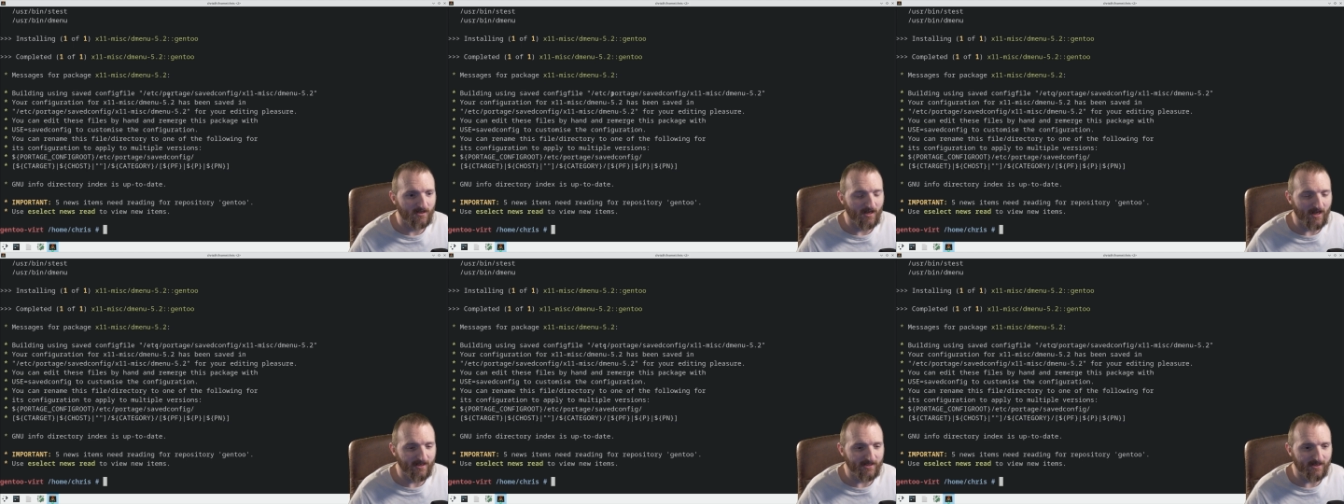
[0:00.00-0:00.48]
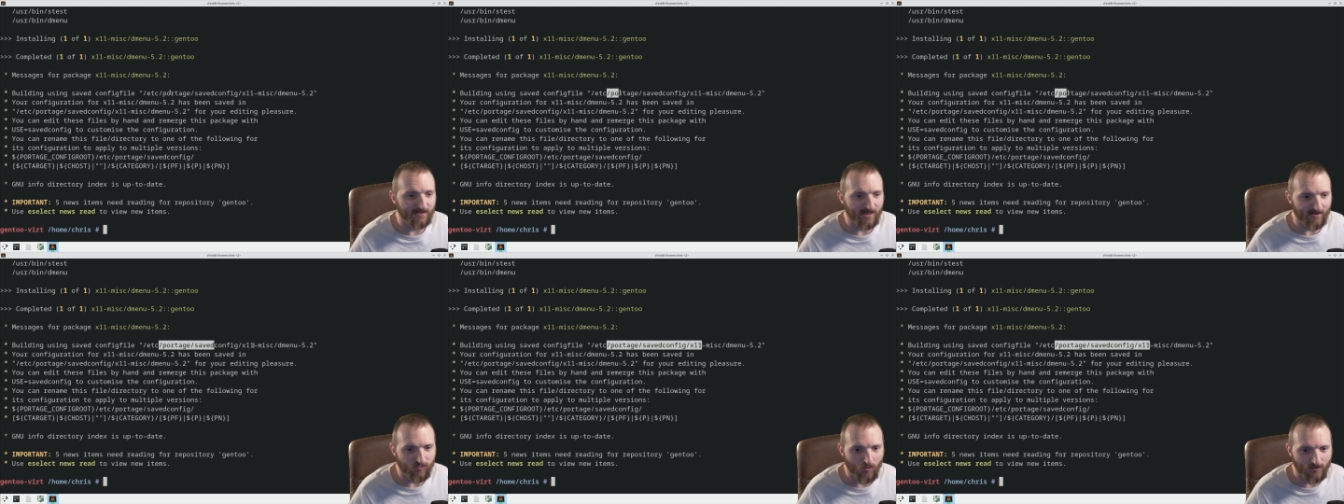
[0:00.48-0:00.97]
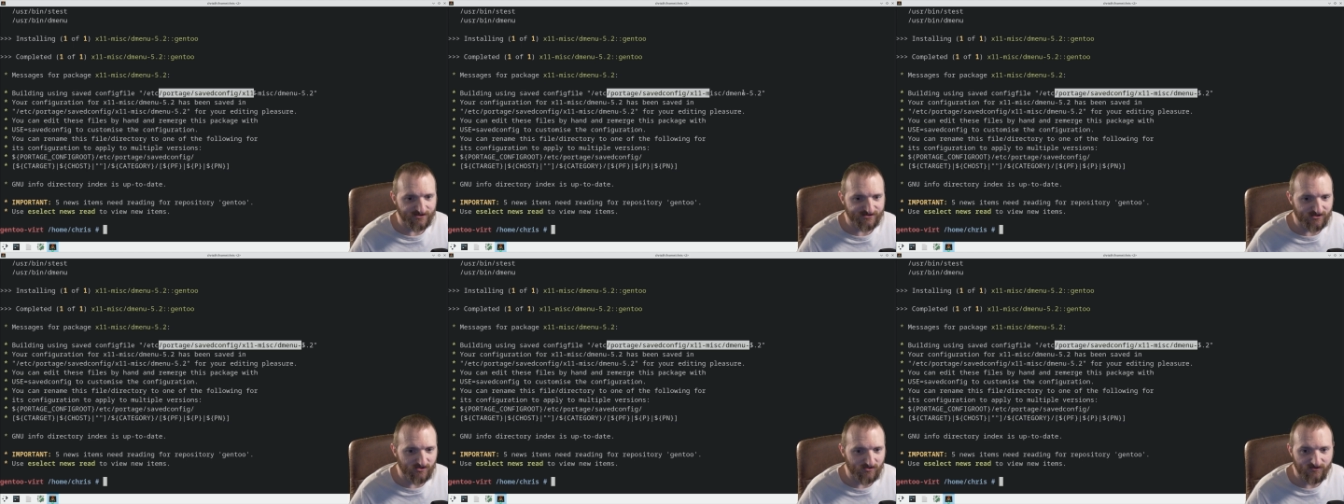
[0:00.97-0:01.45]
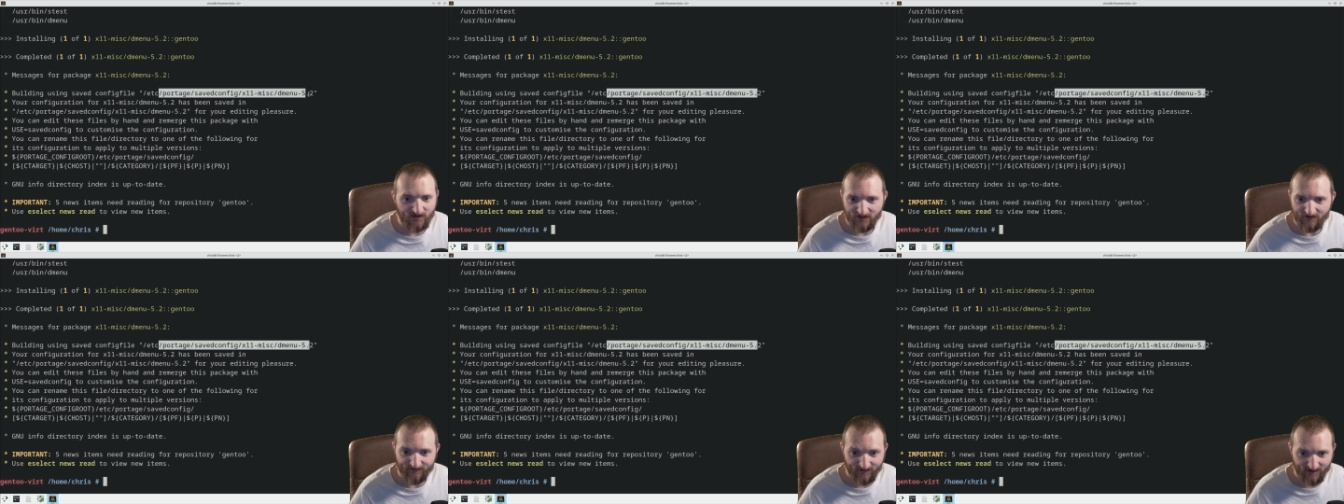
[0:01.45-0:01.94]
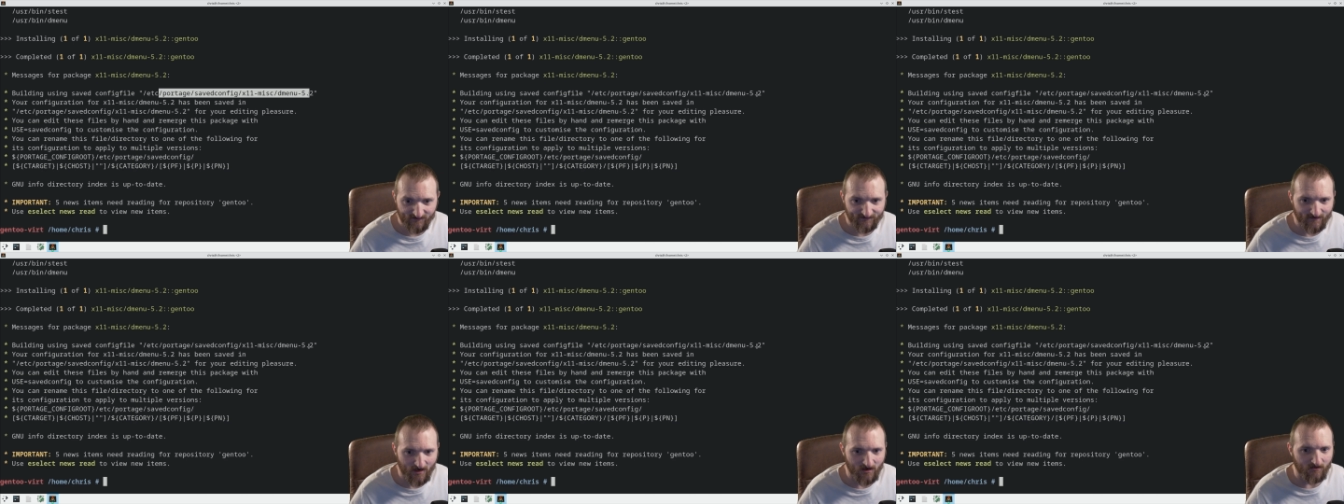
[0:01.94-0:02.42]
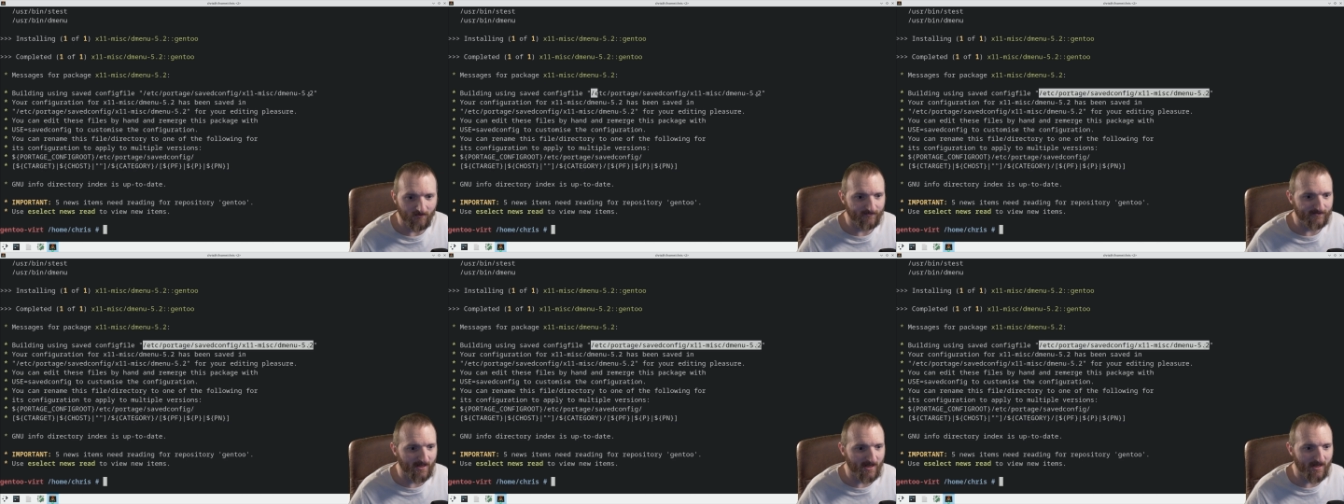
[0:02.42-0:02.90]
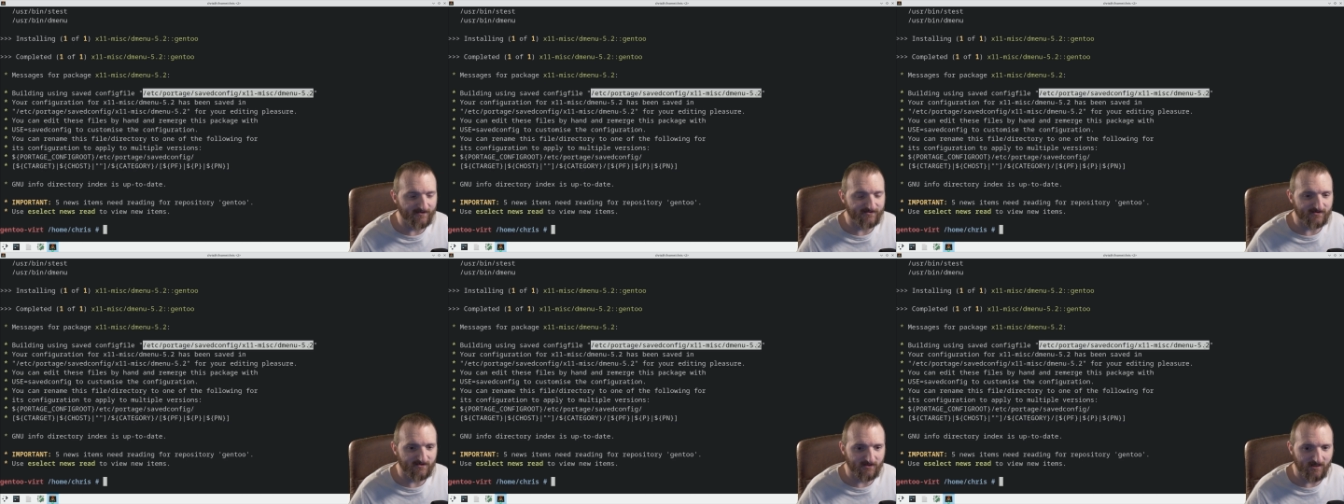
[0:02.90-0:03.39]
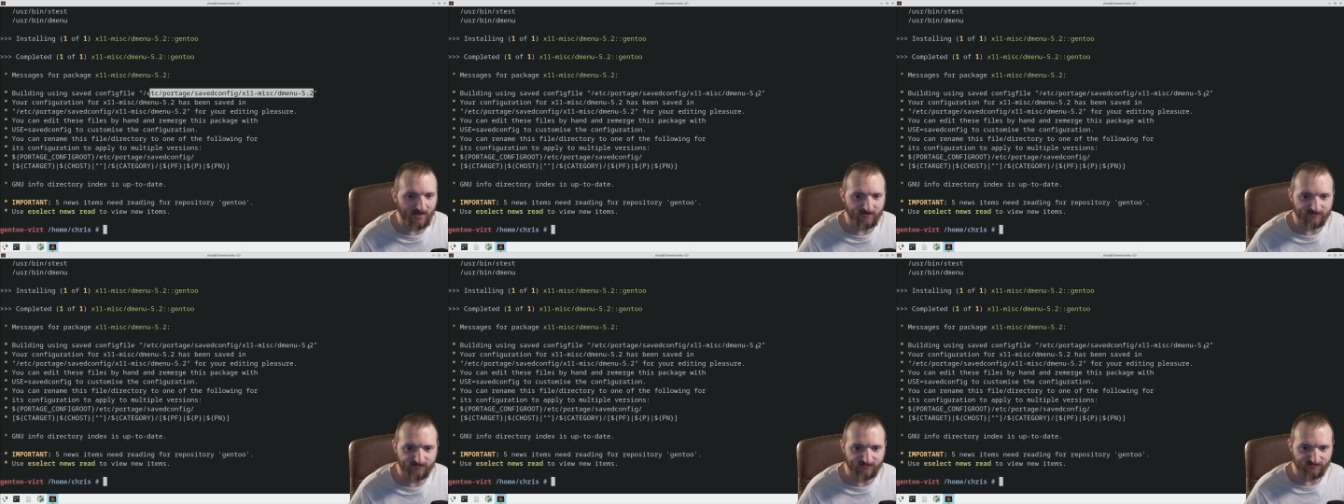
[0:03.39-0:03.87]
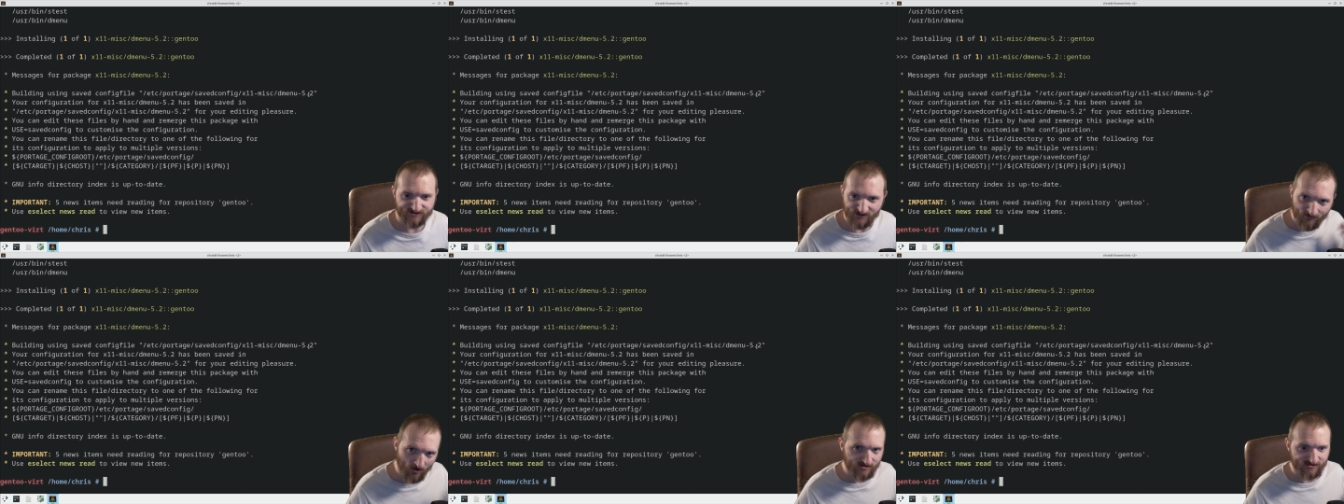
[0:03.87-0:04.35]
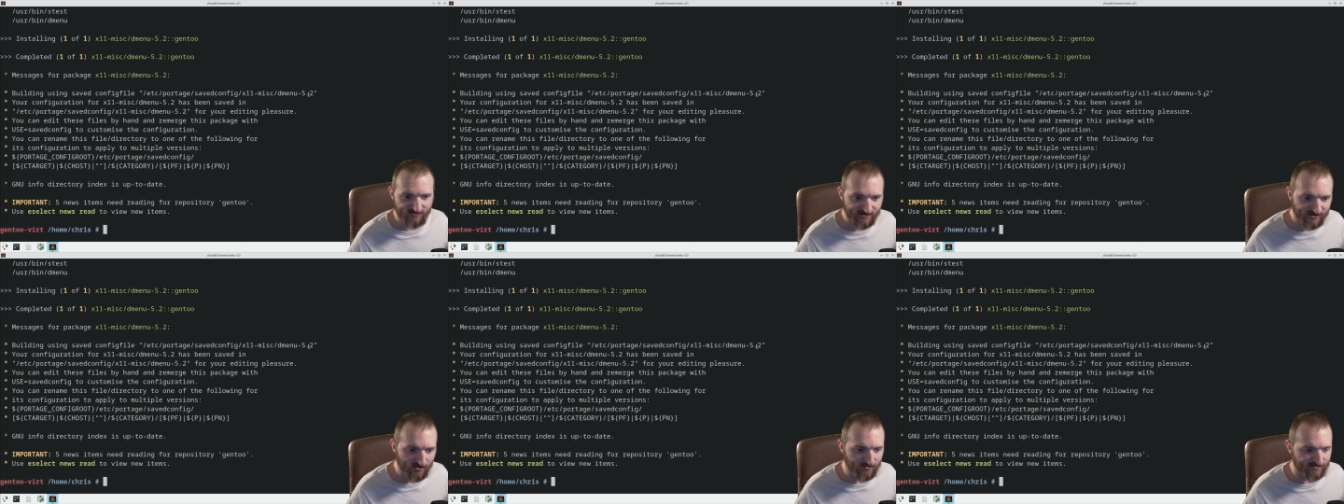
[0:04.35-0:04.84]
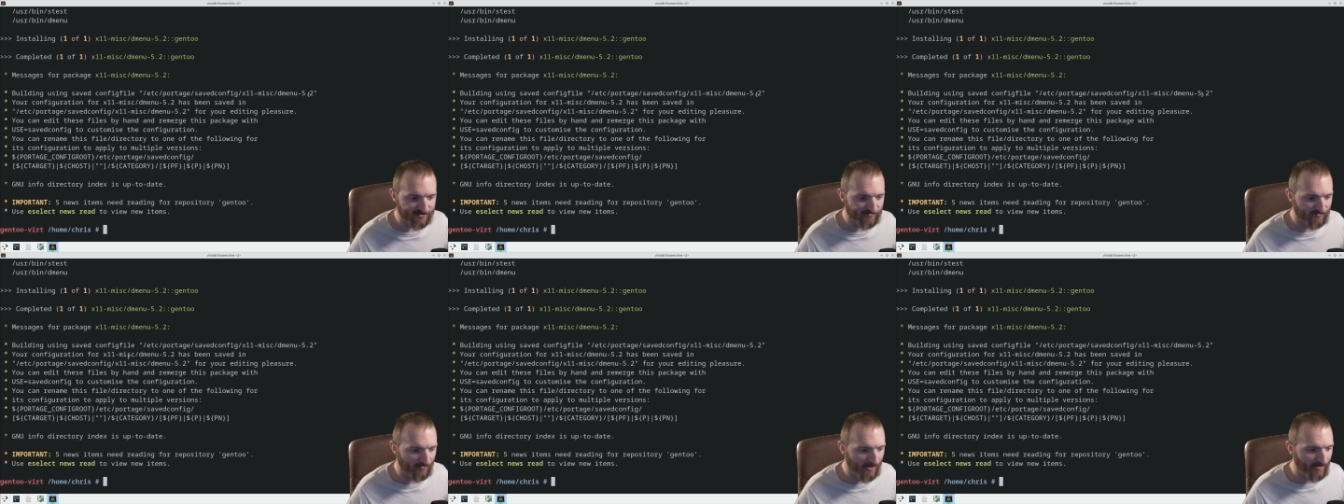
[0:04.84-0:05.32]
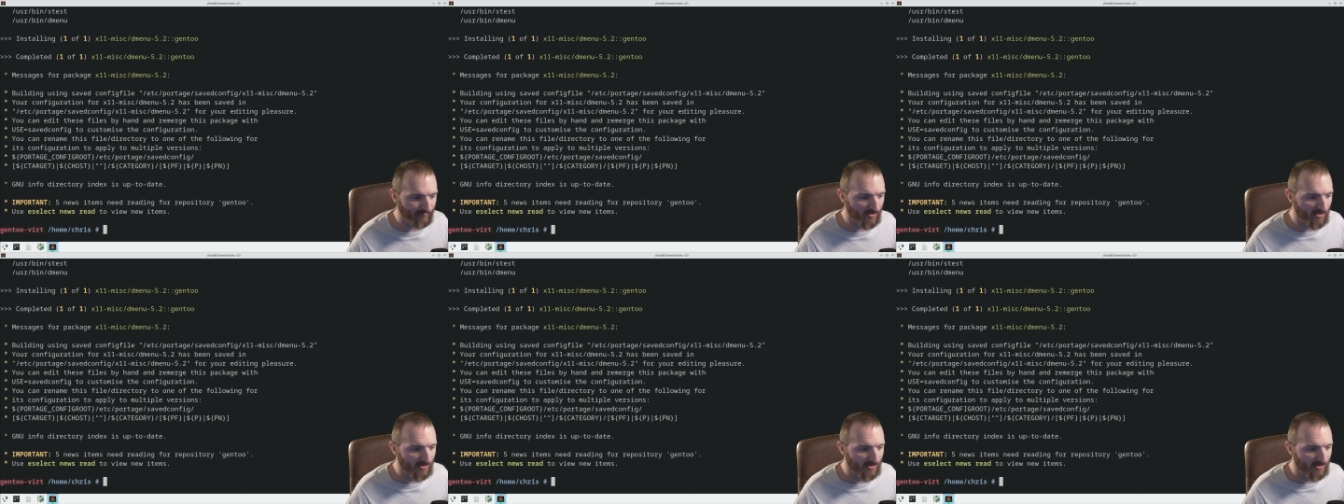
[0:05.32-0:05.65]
And then it points to the config file that it supposedly used, right?